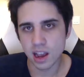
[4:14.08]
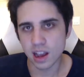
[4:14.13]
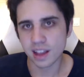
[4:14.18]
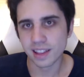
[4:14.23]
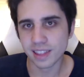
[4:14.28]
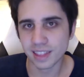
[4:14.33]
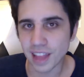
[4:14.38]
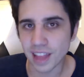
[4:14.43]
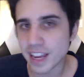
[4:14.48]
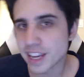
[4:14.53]

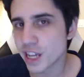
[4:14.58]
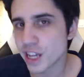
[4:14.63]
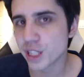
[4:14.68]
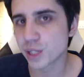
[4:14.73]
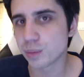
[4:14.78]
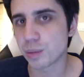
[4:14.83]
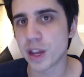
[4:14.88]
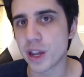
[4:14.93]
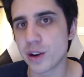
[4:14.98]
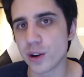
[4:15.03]
Like I
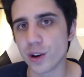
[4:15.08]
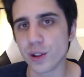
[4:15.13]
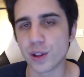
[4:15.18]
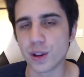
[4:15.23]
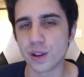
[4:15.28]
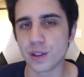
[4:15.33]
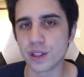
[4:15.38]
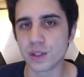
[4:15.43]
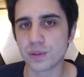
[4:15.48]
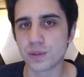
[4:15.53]
explained earlier in
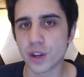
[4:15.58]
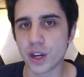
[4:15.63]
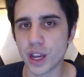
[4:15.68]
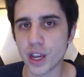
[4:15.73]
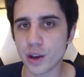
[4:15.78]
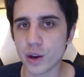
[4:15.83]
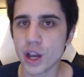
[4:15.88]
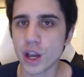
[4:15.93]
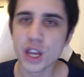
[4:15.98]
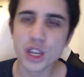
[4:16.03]
this
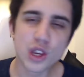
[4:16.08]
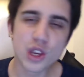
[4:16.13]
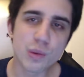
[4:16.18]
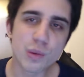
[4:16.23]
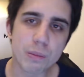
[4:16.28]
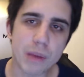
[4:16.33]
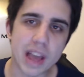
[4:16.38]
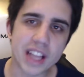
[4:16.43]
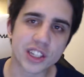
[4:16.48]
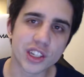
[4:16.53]
video, you
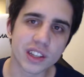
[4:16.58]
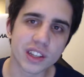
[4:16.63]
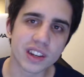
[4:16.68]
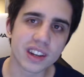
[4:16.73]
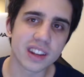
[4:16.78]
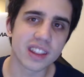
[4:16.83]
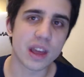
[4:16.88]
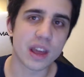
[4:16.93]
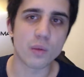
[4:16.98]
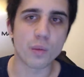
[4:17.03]
mentioned
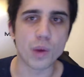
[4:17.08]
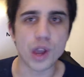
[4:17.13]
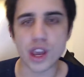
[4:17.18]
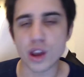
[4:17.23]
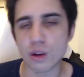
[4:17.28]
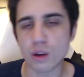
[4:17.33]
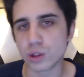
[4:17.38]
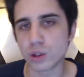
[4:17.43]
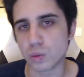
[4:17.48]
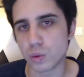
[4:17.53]
that Weekend
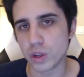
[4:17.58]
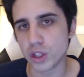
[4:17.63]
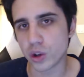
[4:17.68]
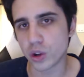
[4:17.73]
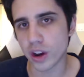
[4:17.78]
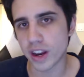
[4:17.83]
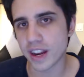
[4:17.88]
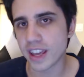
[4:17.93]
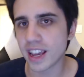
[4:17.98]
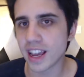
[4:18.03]
was win
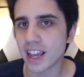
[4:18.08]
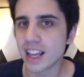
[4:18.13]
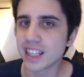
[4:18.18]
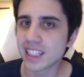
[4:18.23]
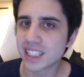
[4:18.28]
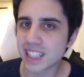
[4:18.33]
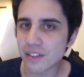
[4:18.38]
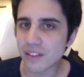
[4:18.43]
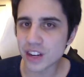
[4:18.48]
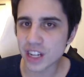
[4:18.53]
trading
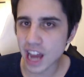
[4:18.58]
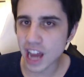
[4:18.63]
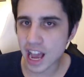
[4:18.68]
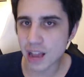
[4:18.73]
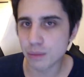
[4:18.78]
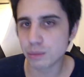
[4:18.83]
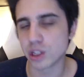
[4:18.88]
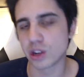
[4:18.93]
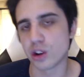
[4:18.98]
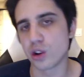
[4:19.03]
7
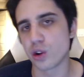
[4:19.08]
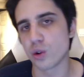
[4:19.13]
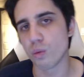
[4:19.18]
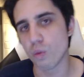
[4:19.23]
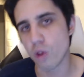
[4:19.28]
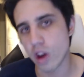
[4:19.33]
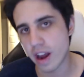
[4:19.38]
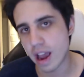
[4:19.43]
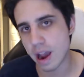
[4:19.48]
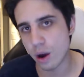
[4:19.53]
times in under
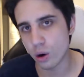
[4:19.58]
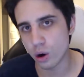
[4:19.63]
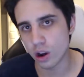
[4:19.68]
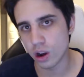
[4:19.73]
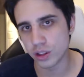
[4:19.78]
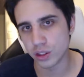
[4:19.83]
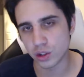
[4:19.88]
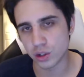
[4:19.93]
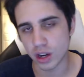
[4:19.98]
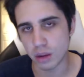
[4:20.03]
1 hour on
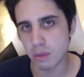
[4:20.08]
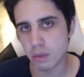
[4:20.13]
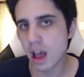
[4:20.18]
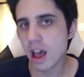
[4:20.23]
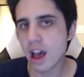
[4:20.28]
stream,